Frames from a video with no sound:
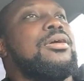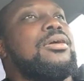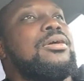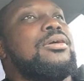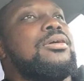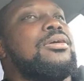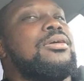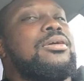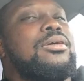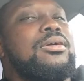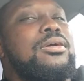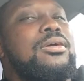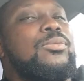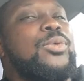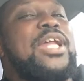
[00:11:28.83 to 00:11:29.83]
without
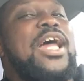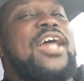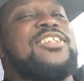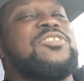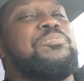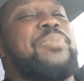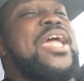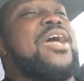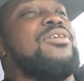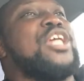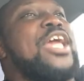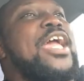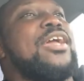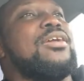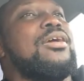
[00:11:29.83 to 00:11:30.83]
spell check,
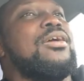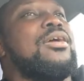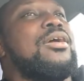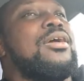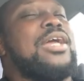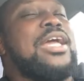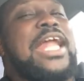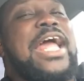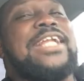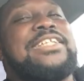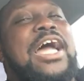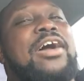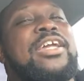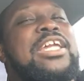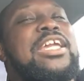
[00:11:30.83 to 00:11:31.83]
and I doubt he even
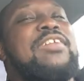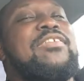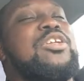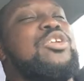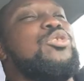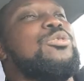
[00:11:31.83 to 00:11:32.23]
used that.